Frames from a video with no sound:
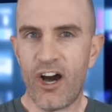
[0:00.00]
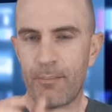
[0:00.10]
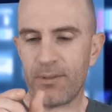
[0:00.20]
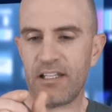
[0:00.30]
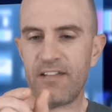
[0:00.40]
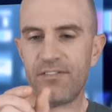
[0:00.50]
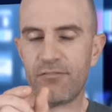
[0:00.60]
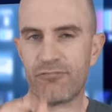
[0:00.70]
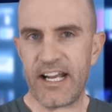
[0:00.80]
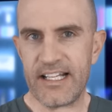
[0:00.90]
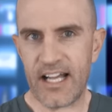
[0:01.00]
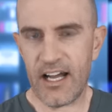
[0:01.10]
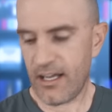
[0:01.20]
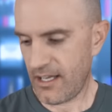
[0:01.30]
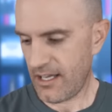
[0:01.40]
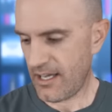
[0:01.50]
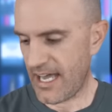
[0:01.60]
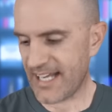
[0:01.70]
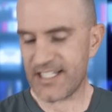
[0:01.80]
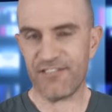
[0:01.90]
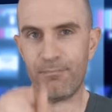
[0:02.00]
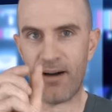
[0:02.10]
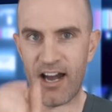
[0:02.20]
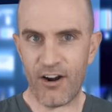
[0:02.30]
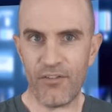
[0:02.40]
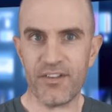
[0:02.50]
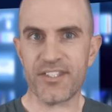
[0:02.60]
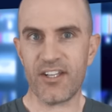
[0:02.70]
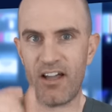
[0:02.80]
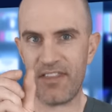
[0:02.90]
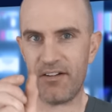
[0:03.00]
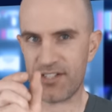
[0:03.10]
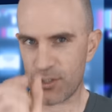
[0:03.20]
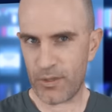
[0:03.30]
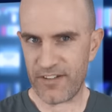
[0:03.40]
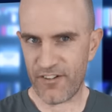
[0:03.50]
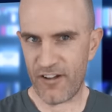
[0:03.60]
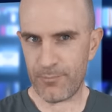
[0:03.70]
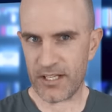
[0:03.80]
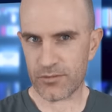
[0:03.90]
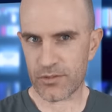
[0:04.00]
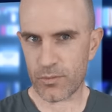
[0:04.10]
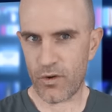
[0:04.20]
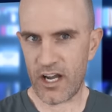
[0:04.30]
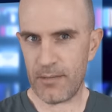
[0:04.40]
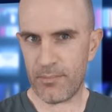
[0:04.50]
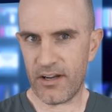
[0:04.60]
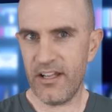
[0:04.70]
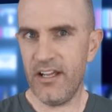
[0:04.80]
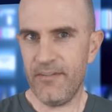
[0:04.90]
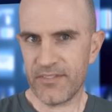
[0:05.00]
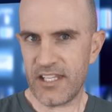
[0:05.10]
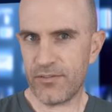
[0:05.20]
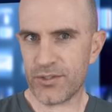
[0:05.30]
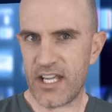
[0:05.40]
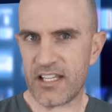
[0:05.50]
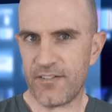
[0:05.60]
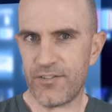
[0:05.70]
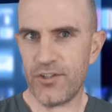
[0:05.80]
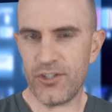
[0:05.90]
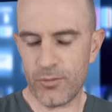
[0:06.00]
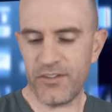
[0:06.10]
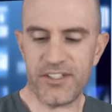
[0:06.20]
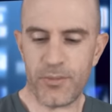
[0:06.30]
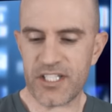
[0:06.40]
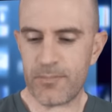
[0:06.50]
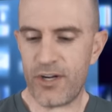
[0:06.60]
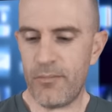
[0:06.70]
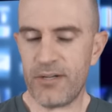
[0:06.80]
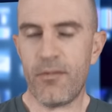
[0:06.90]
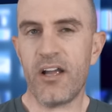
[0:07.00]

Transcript: I believe the radar active bar on the side there is 25 pixels wide, but give or take a few, you will need to experiment.